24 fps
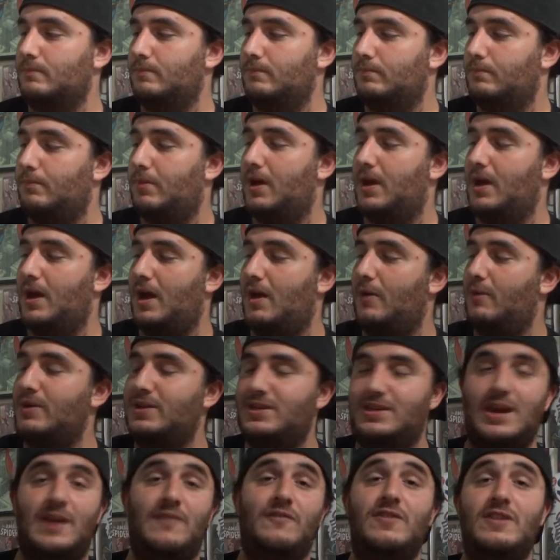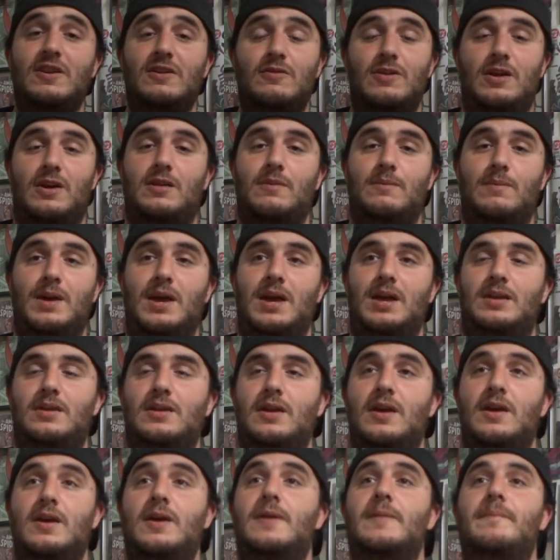But I would definitely recommend,
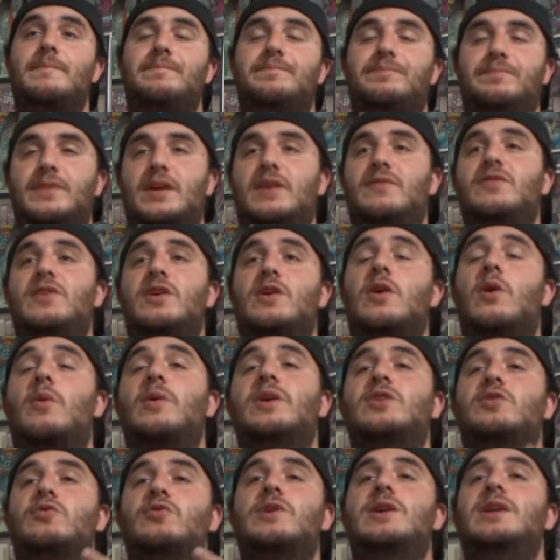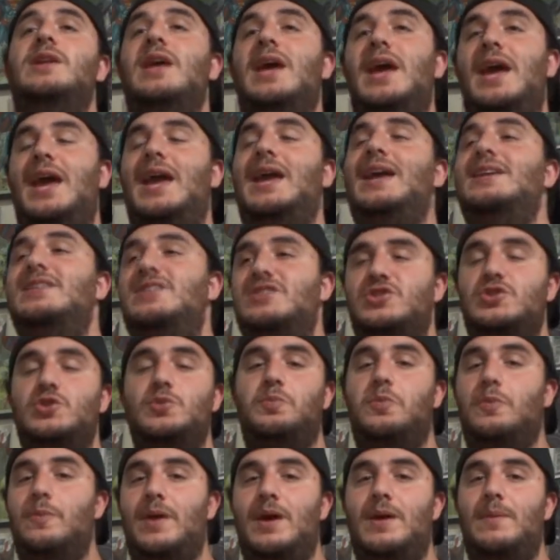if you're going to read a
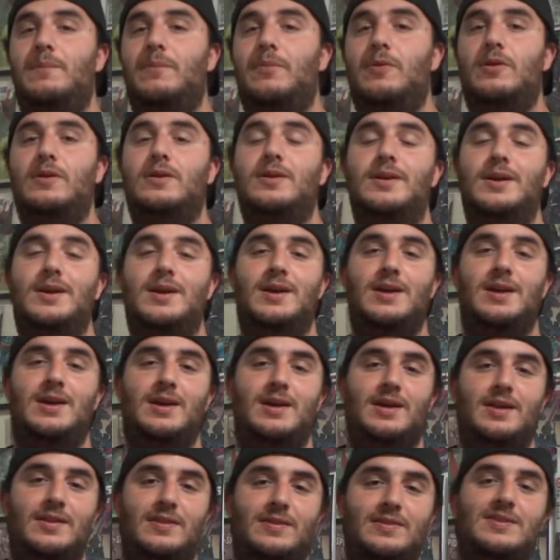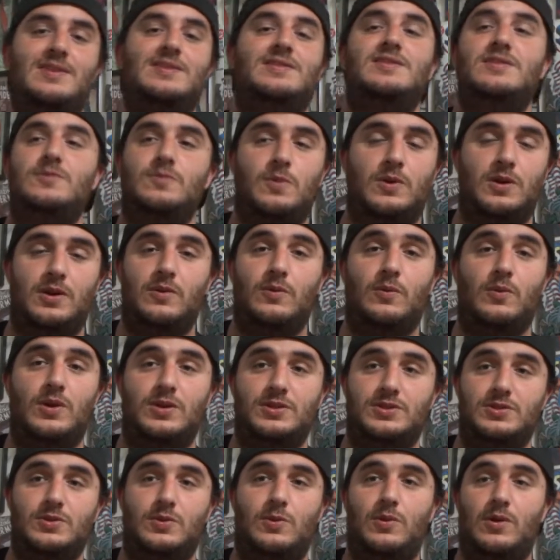Superman book, this is one of the
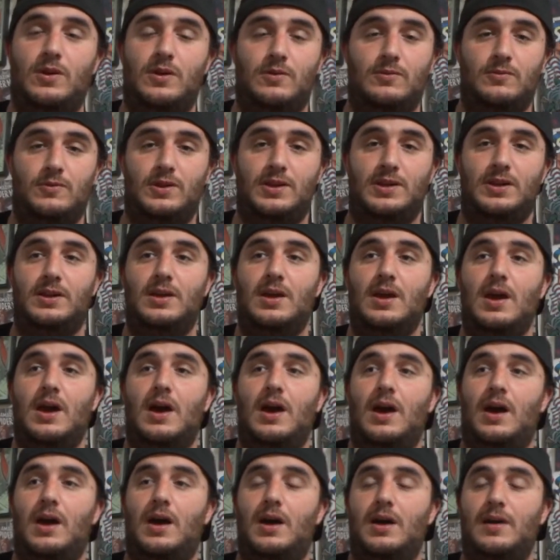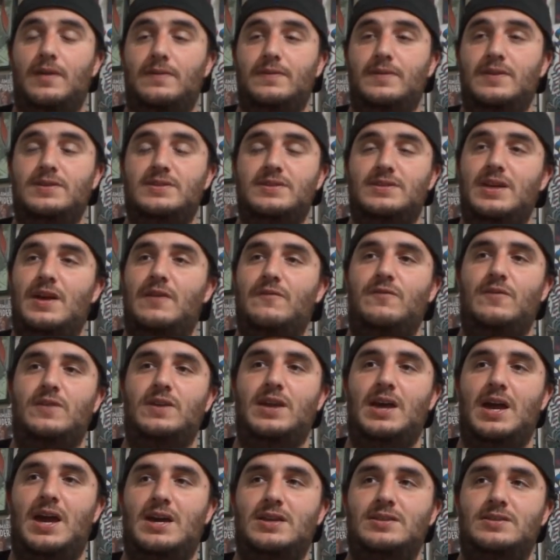ones you'll want to read. This definitely
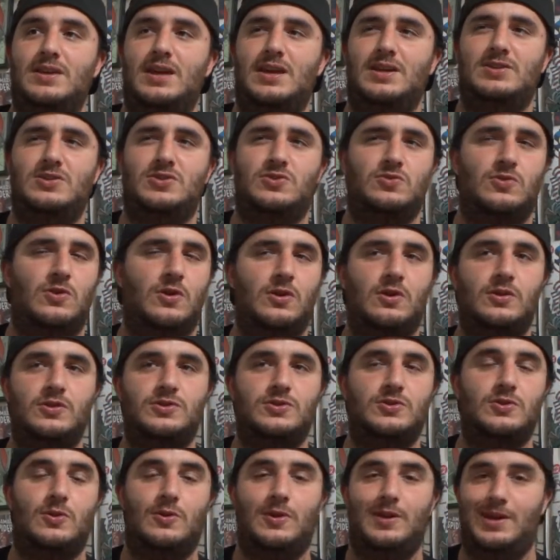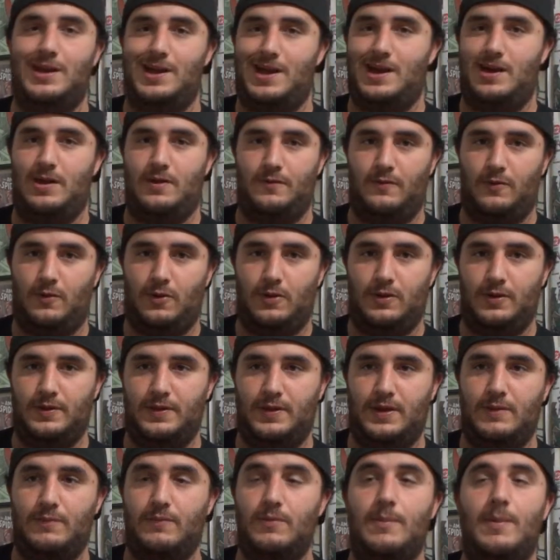has a stronger story out of all of
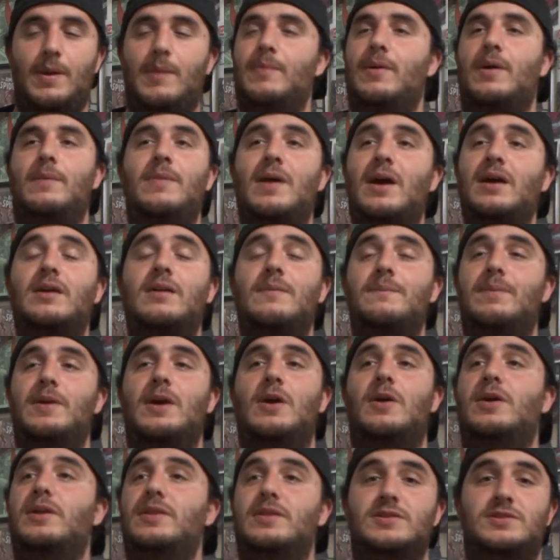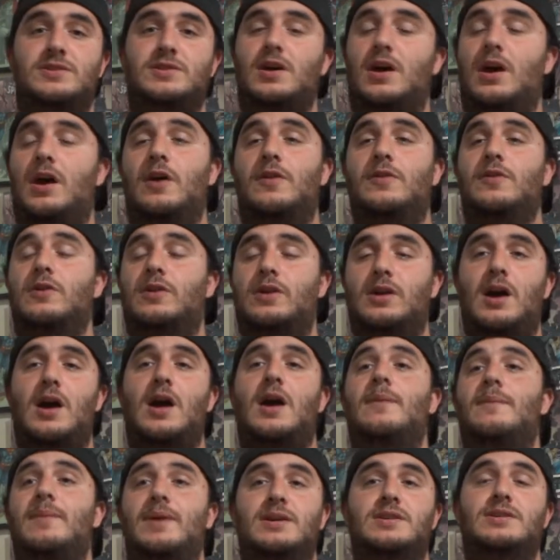them. Remember, I'm not comparing this to other
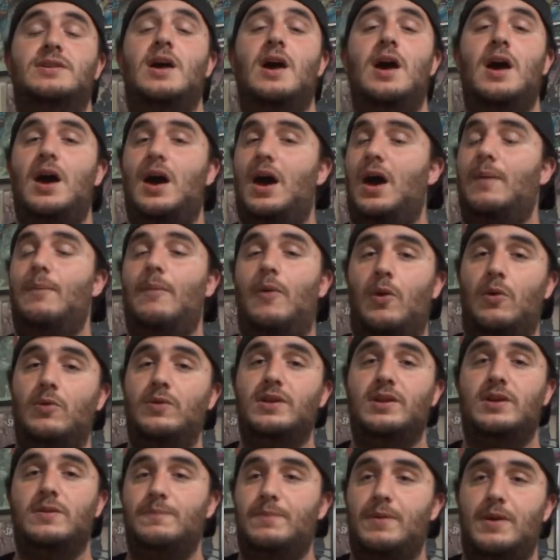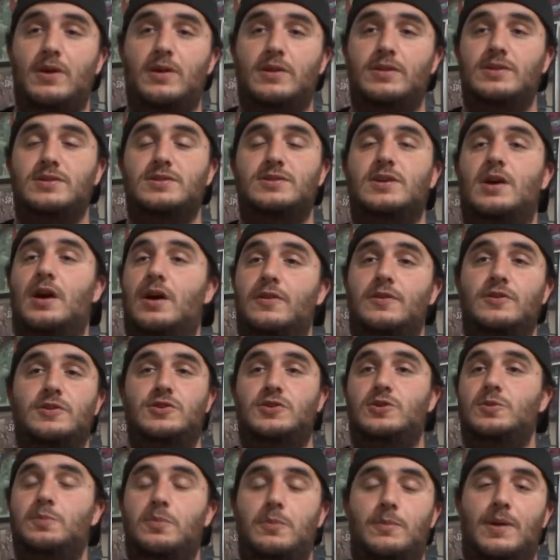comics. I'm only comparing this to other
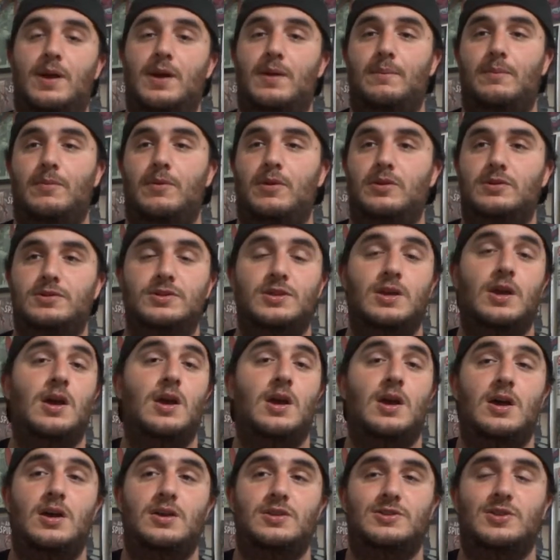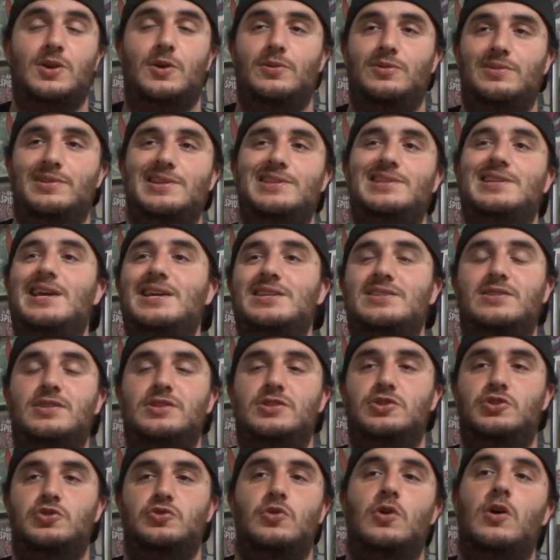Superman books. So this has the
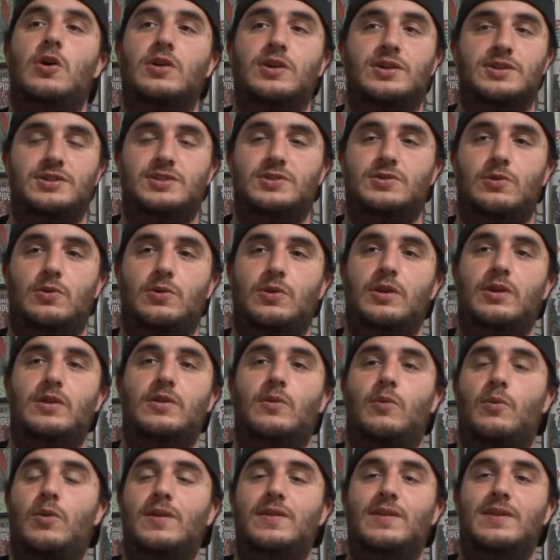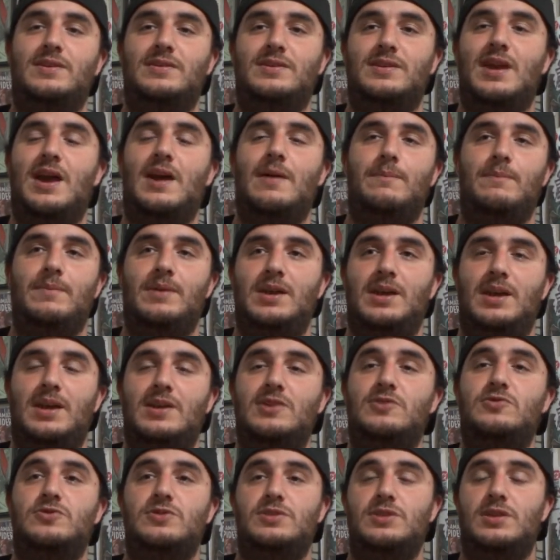strongest story, the one that's kept me
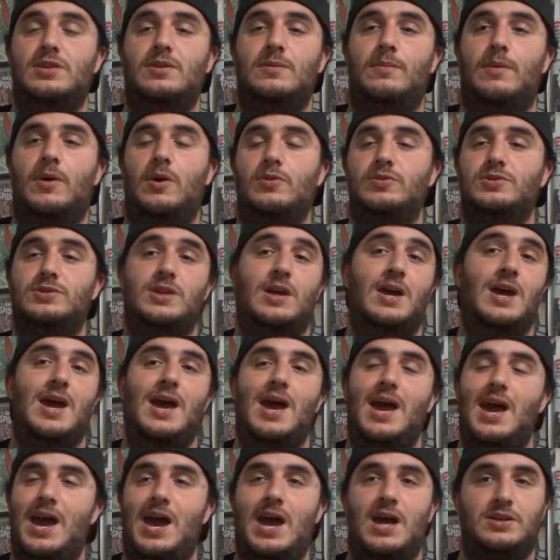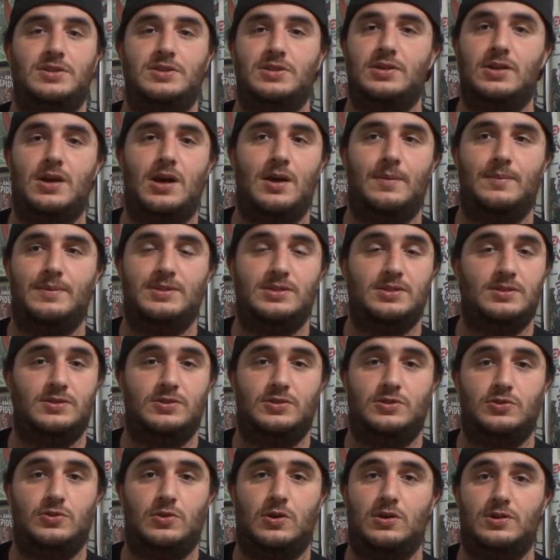interested the most. Action Comics is a
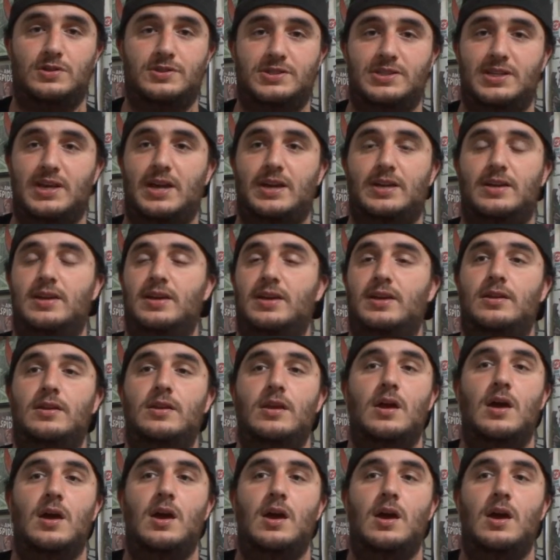strong second.